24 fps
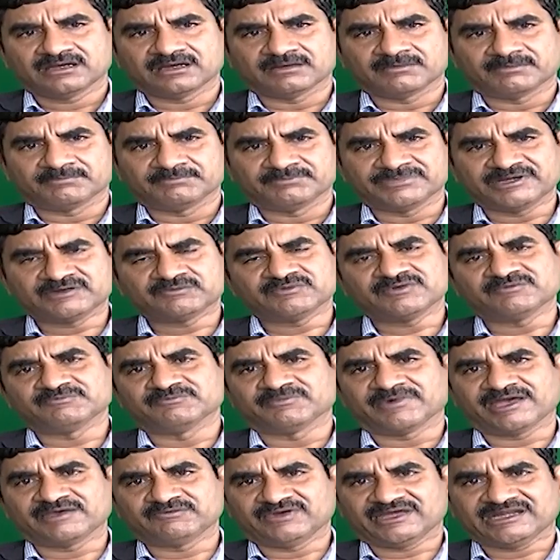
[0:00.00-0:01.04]
uh, between
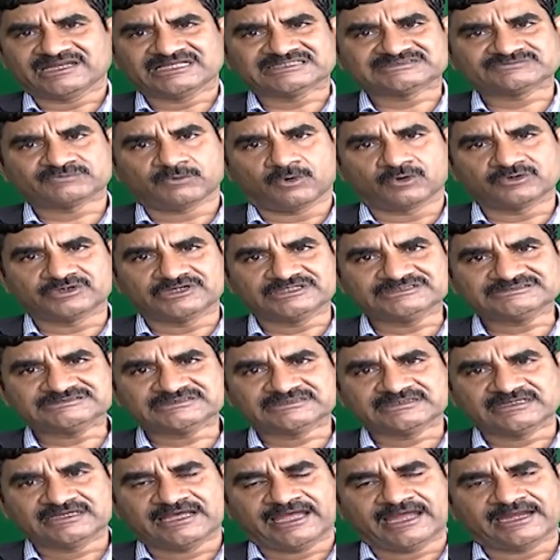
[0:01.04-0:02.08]
by various founders
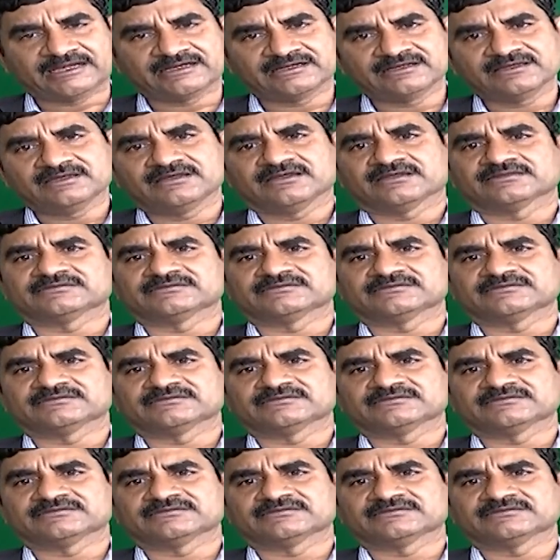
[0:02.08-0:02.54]
and